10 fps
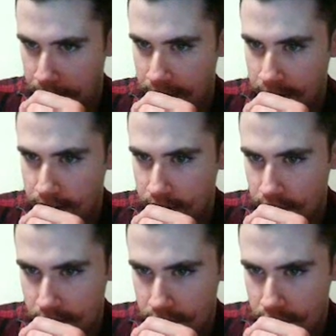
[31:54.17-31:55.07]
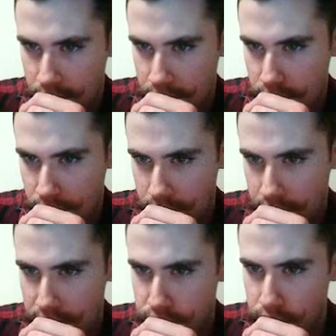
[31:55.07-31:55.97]
I mean,
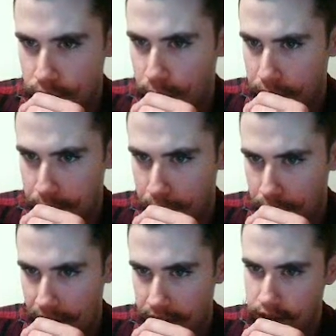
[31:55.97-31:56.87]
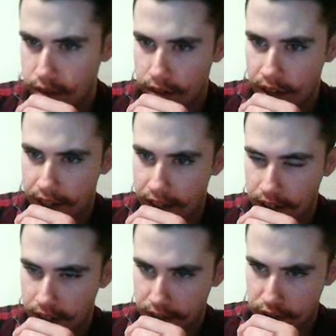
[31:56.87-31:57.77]
unless you're in northern Rhode Island, you're not
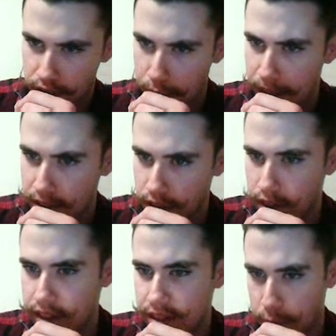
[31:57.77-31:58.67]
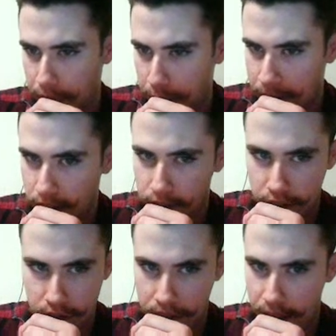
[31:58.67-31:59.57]
getting any snow based on this weather model,
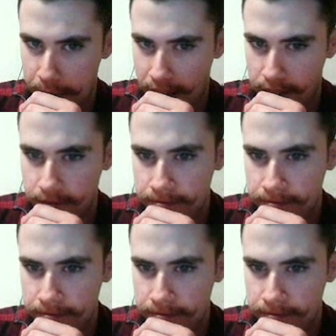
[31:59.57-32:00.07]
the UK Met.